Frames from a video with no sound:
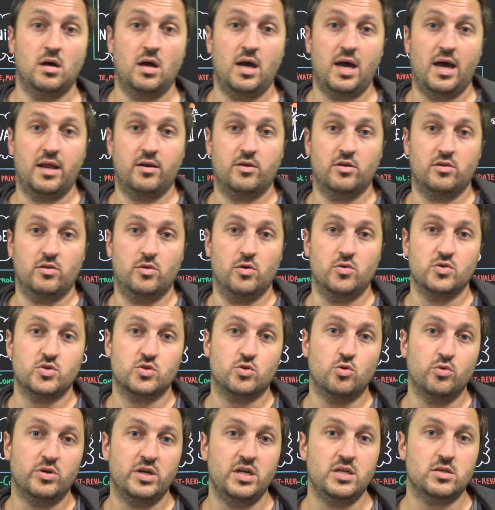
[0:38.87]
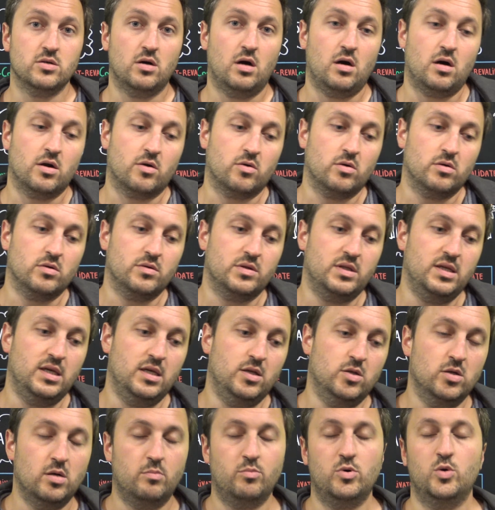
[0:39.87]
and those cookies are the
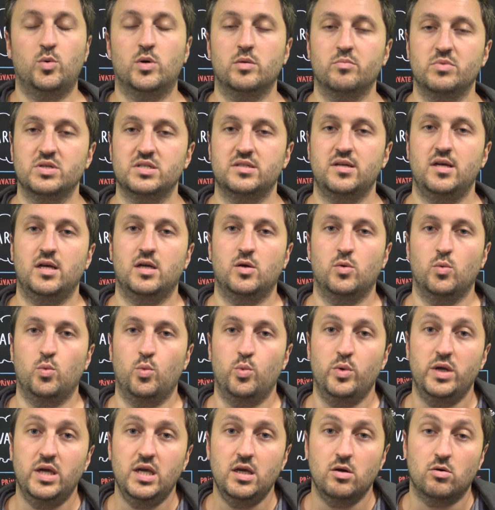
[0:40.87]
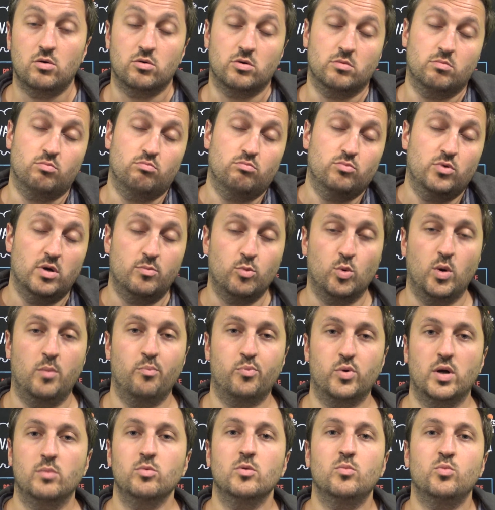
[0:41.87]
number one mistake or number one
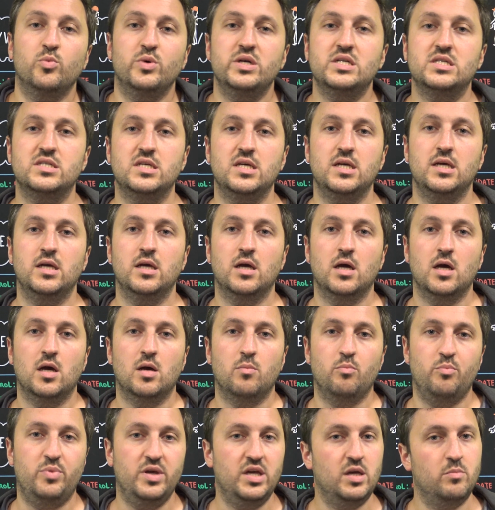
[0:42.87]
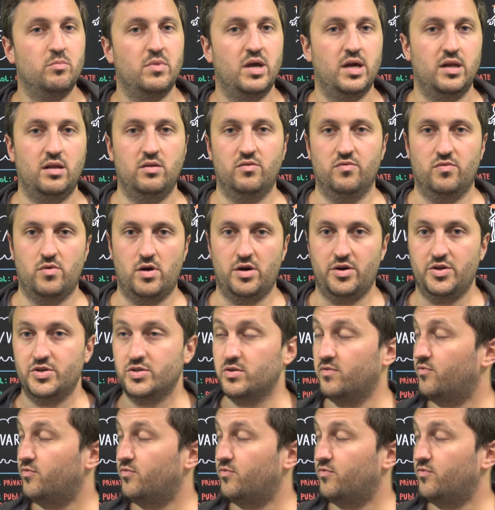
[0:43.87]
problem we see being made in Varnish.